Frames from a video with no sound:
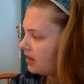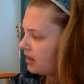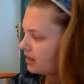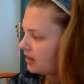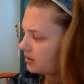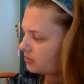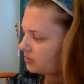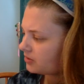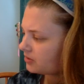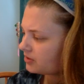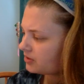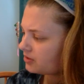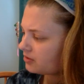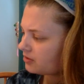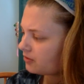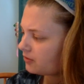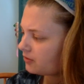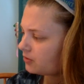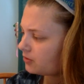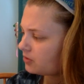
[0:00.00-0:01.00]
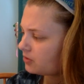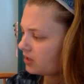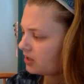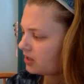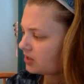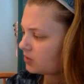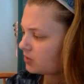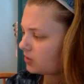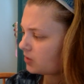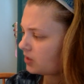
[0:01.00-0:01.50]
And there were still a few
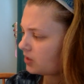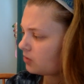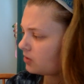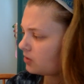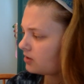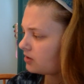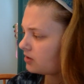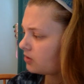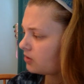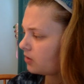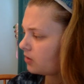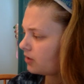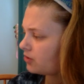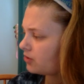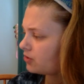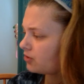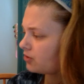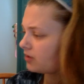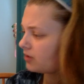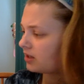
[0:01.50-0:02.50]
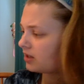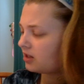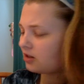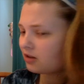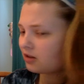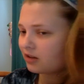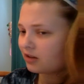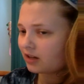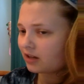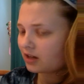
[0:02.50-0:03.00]
days when he wasn't quite sure that he
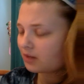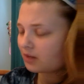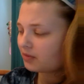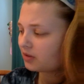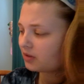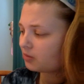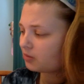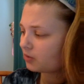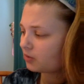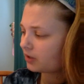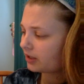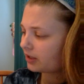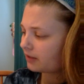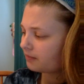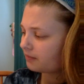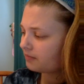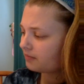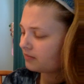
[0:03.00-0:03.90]
could get up in the morning.